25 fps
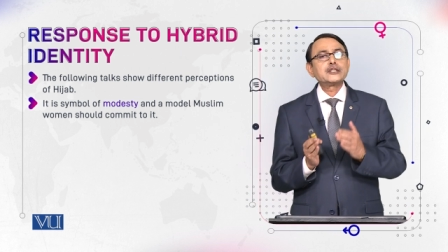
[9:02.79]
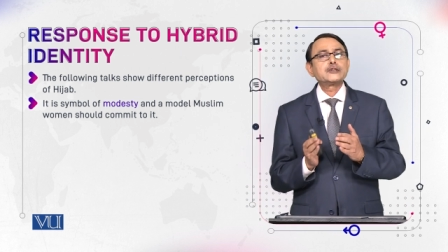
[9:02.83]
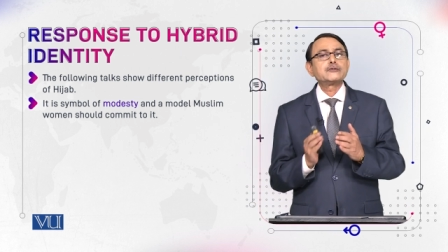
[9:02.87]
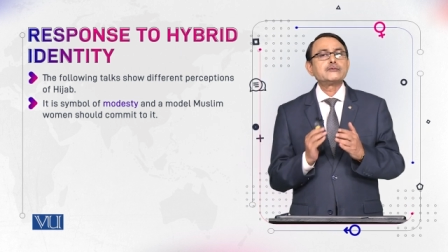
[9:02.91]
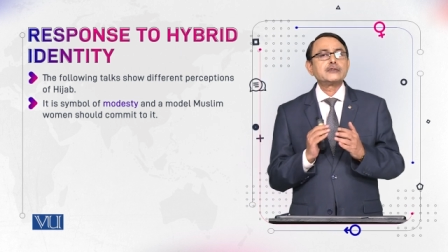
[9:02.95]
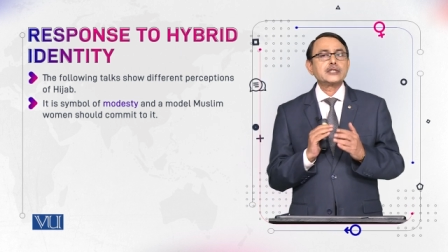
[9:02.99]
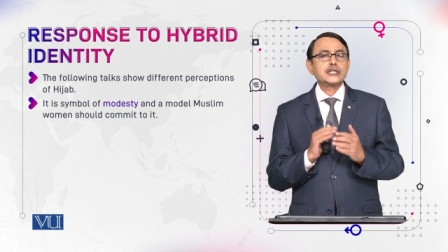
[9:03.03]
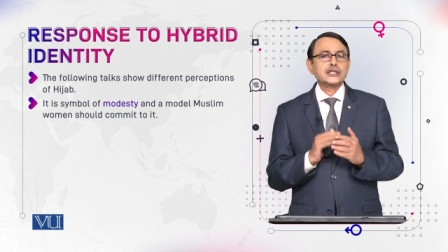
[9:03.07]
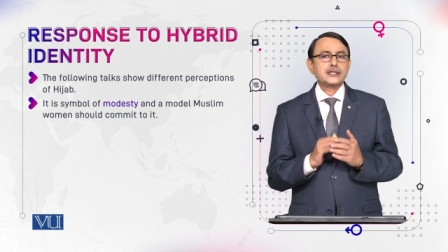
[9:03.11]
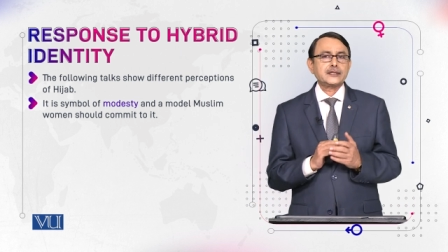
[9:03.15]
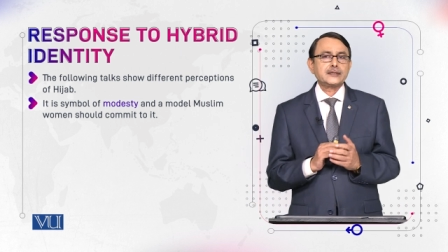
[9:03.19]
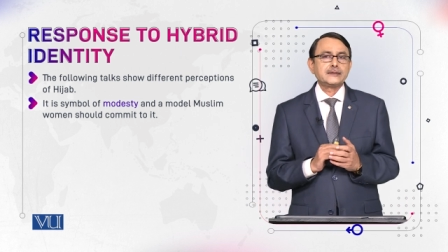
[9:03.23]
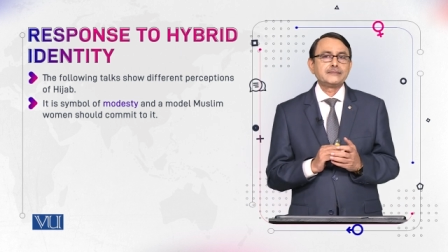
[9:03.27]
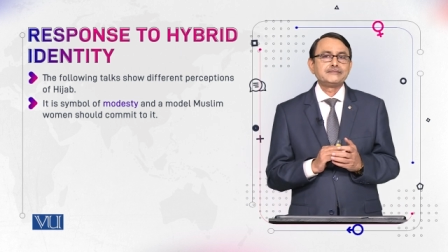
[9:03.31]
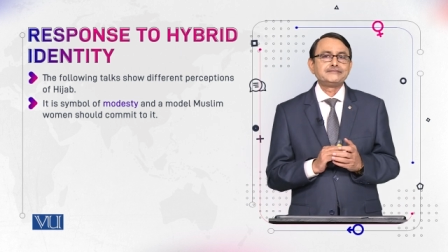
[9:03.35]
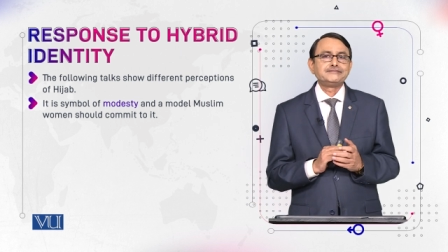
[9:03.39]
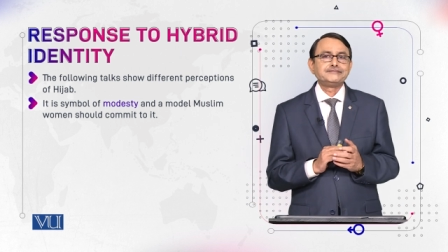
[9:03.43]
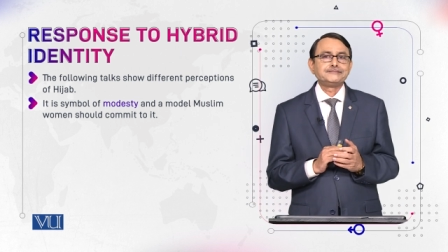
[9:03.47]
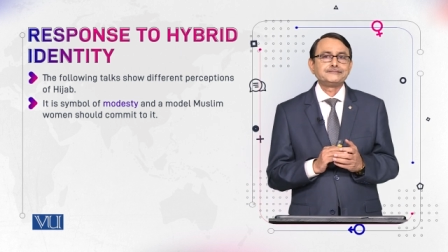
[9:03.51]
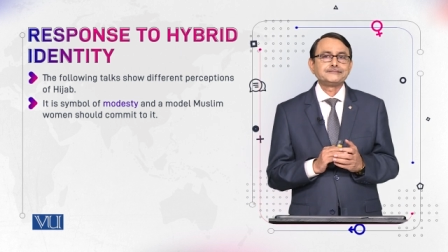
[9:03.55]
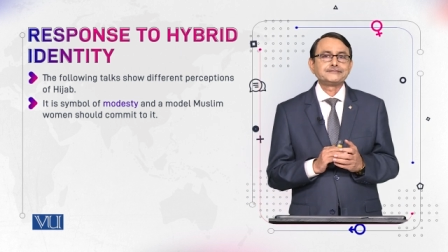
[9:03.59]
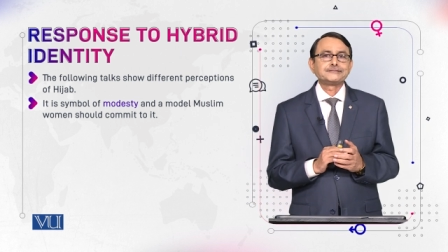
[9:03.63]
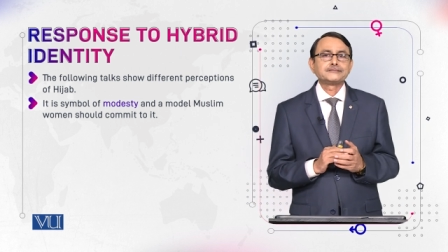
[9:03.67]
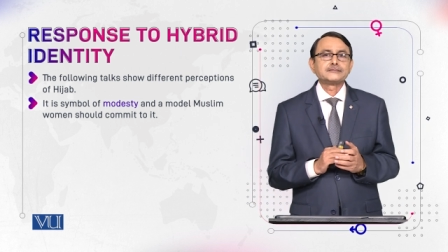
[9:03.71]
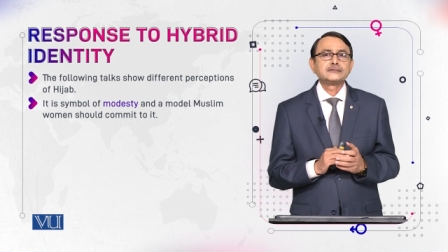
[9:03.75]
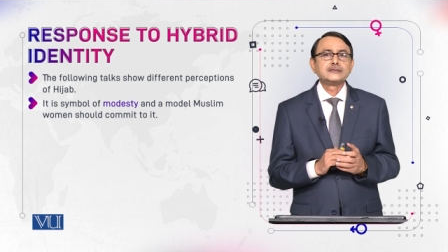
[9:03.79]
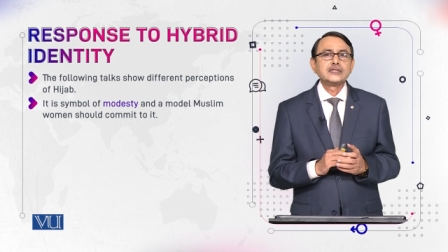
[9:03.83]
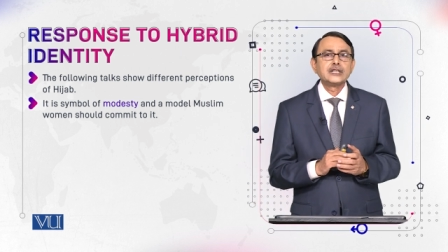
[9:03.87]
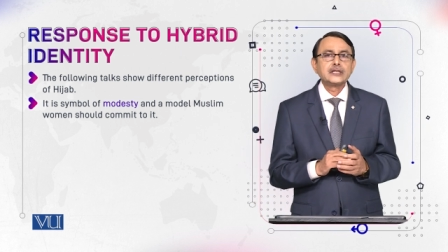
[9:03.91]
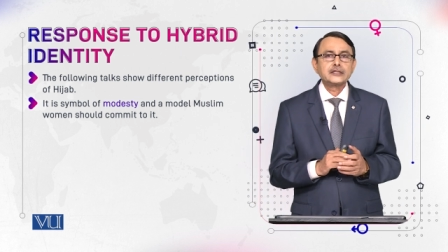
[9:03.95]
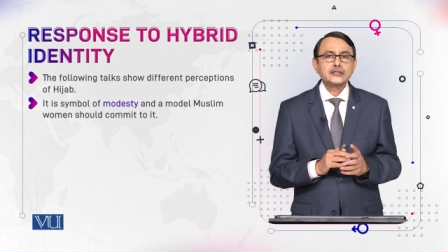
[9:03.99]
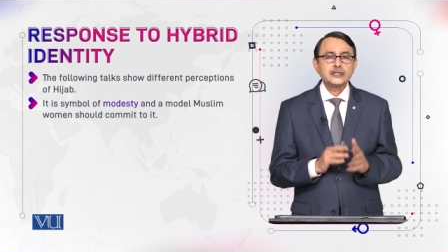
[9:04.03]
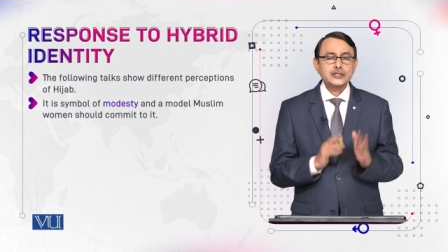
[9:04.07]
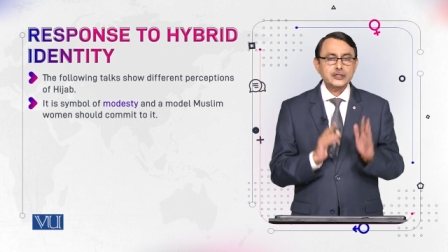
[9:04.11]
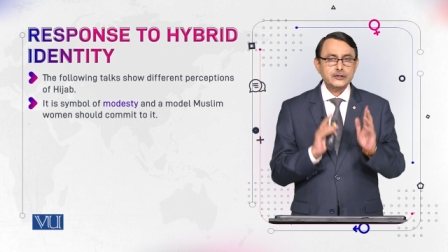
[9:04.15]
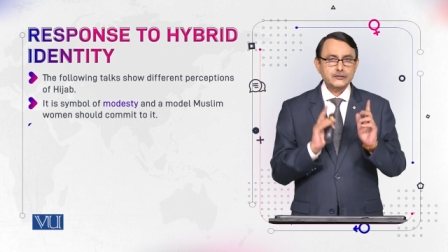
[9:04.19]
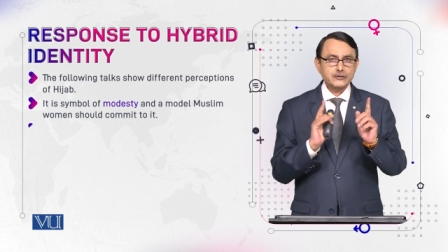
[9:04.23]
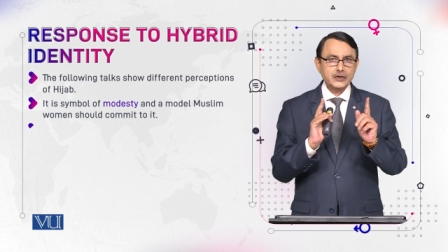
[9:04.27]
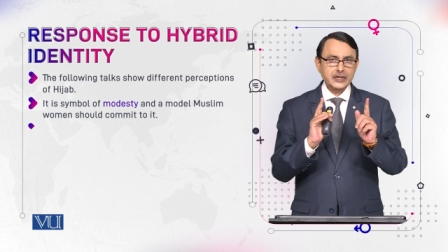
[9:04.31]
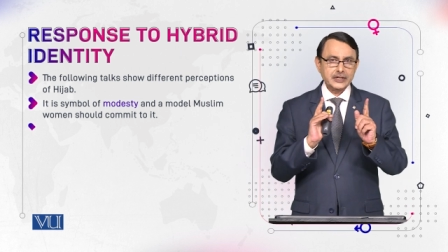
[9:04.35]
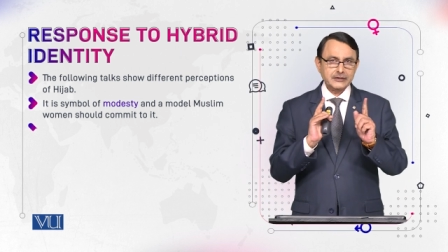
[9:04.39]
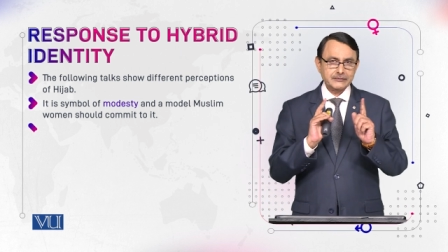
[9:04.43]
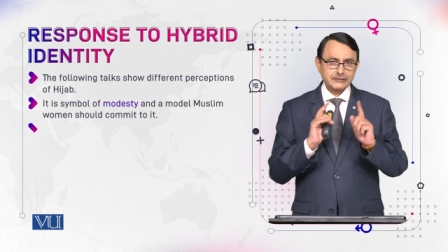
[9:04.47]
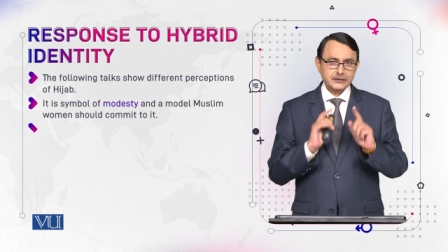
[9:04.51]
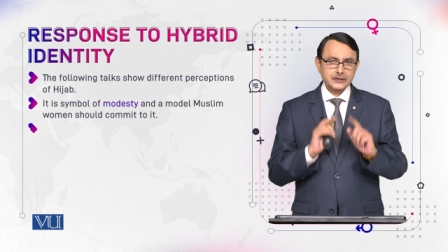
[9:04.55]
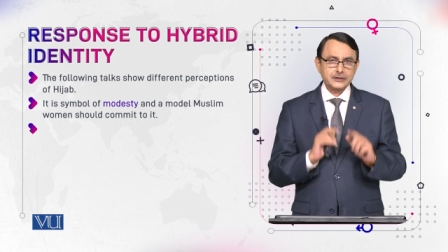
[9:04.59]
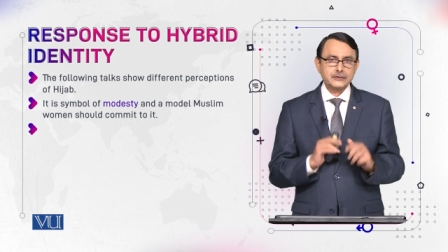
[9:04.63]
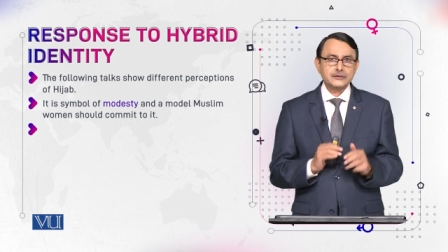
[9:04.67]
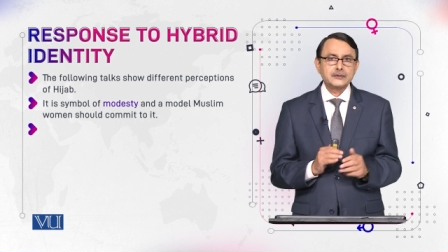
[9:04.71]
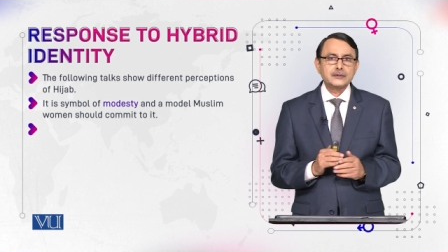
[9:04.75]
to it. This is one
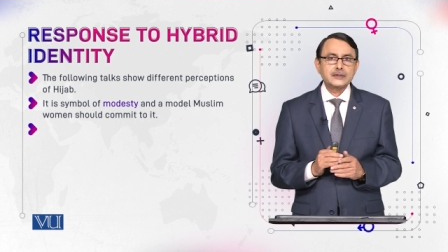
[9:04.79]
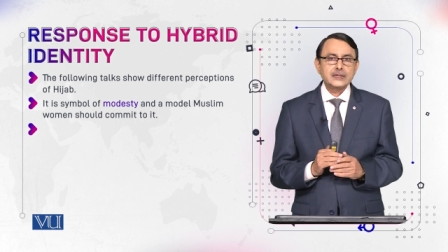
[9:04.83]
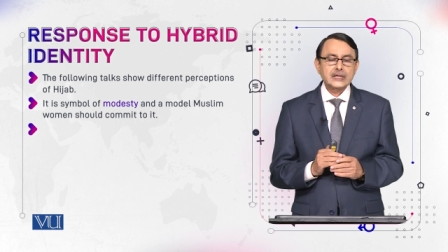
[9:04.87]
view.